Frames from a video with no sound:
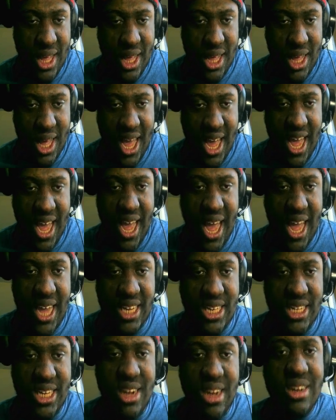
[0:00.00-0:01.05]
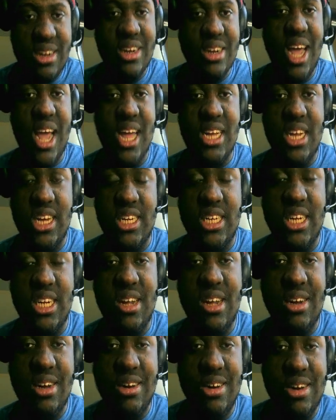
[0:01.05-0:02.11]
I, I saw her I
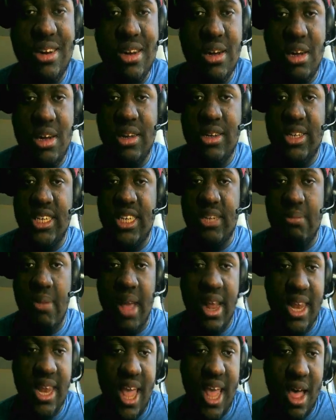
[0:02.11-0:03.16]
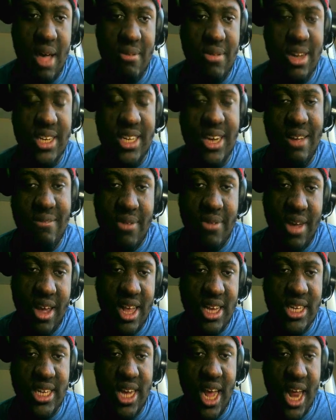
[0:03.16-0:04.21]
saw her on SmackDown, which I'm very
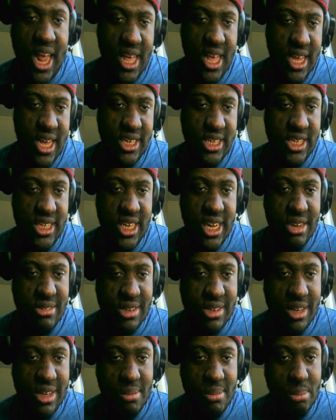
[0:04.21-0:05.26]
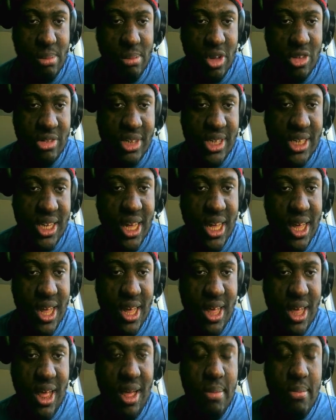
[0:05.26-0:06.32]
excited because she was the most
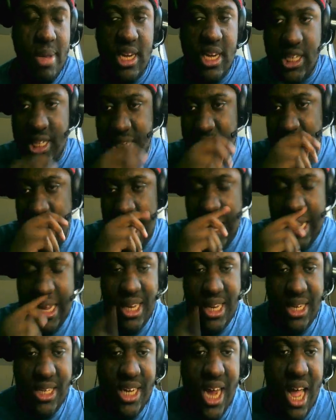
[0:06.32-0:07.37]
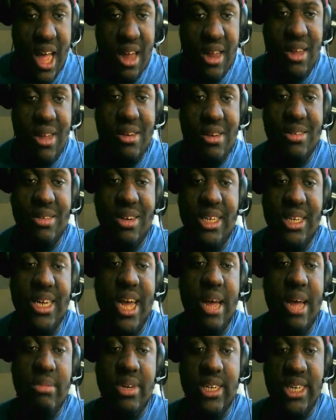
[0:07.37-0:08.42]
of my child, childhood crush I
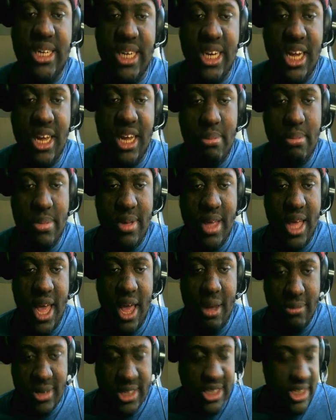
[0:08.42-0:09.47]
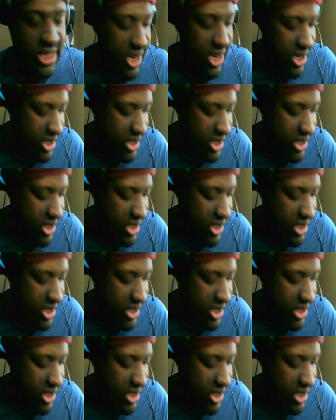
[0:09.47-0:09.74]
ever seen. Ever since